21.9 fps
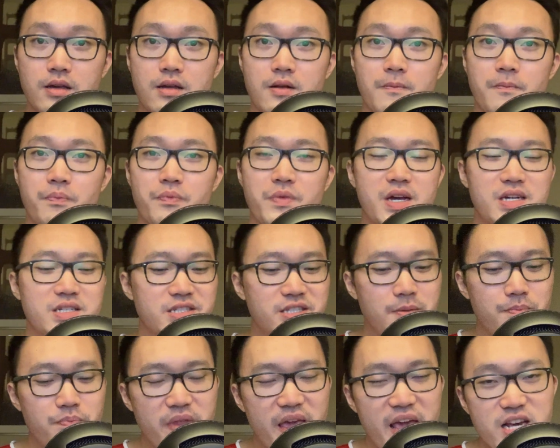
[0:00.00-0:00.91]
there are
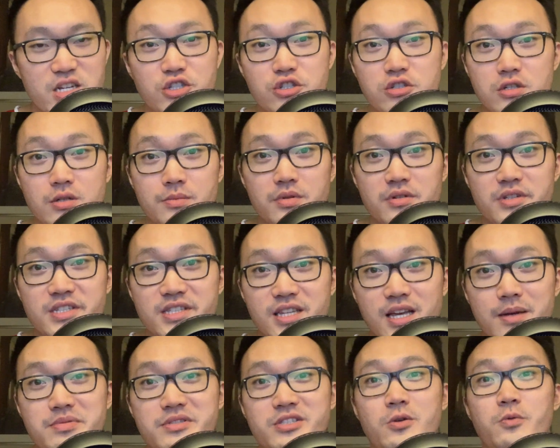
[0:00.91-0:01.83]
some actionable
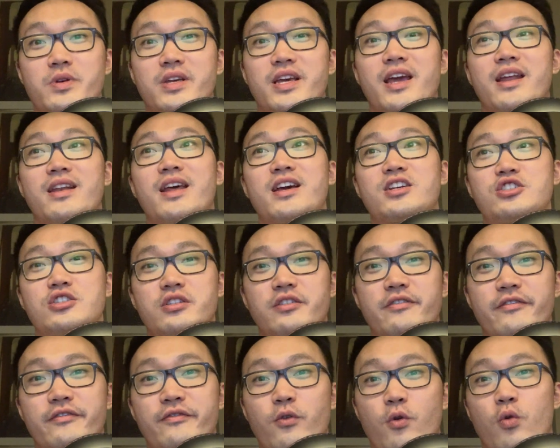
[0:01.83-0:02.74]
steps that we can actually
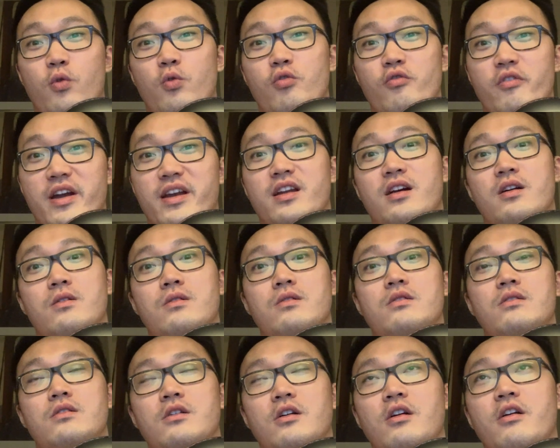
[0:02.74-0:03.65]
follow right now.
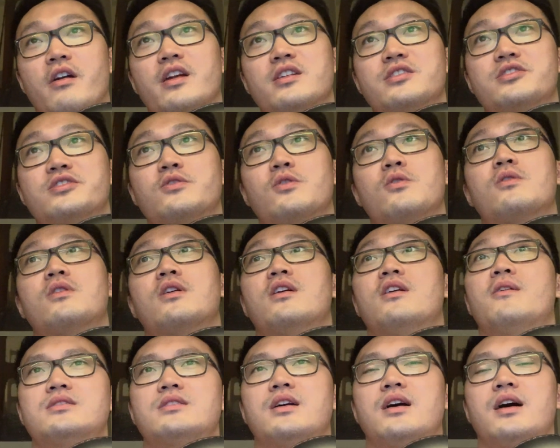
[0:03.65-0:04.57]
Alright, so
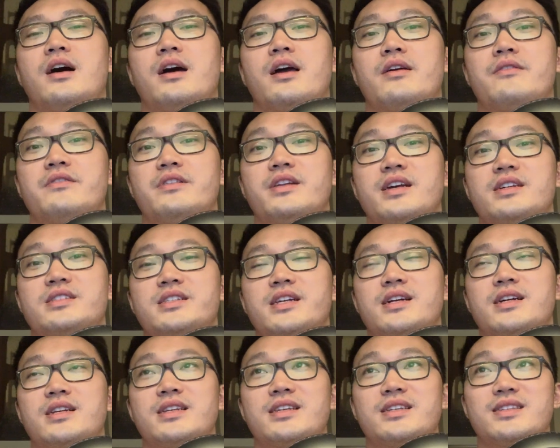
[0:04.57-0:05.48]
I haven't
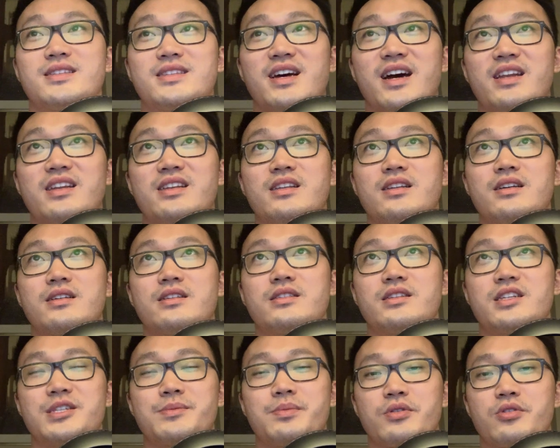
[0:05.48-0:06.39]
exactly done
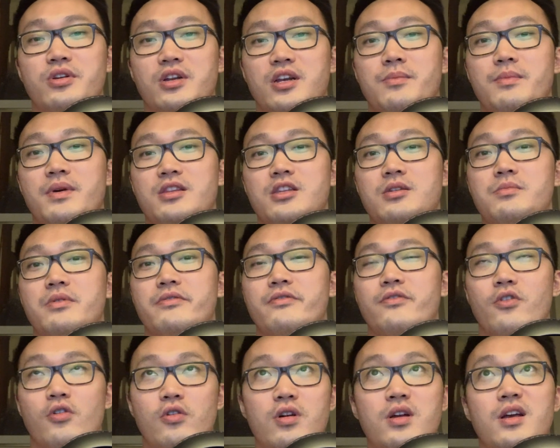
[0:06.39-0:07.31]
this particular method
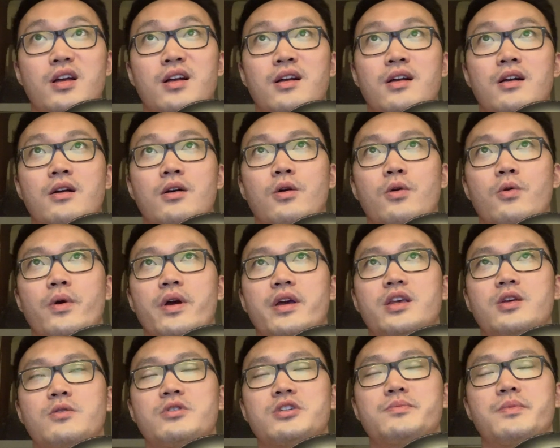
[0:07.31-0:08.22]
before, where
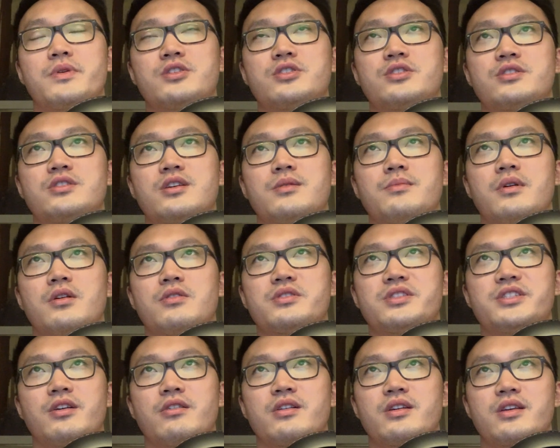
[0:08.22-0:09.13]
he was mentioning about
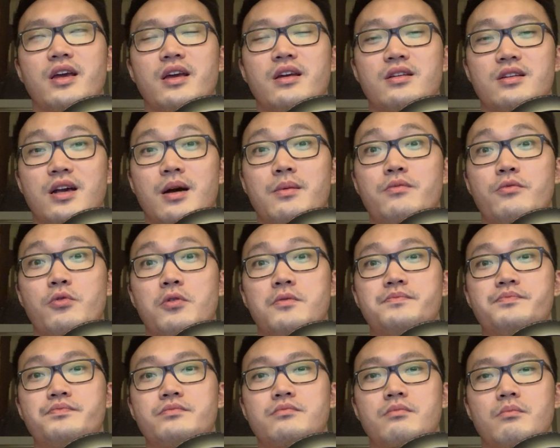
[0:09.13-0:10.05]
selling at
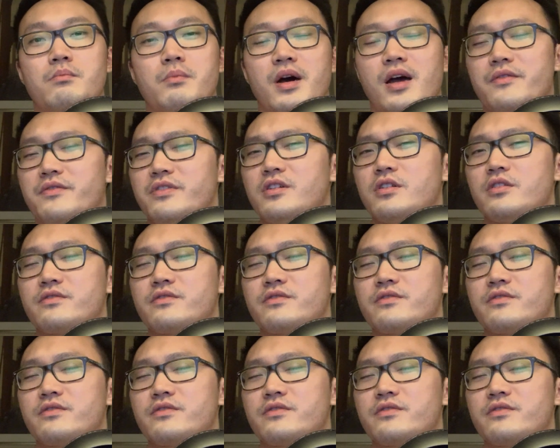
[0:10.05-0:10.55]
Gumroad. But I've heard of